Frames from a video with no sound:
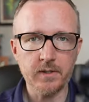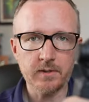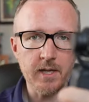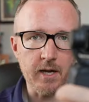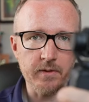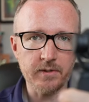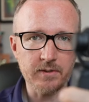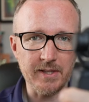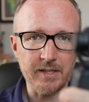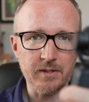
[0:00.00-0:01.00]
let's see how this
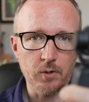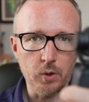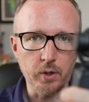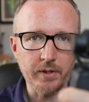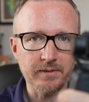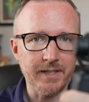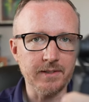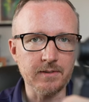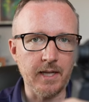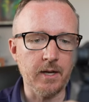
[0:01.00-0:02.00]
thing looks and
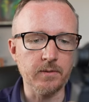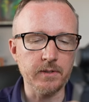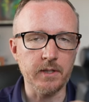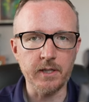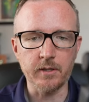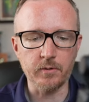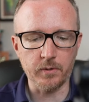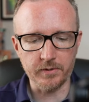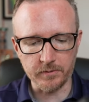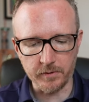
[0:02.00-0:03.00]
sounds in an
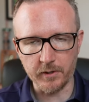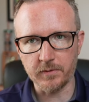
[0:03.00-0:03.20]
indoor studio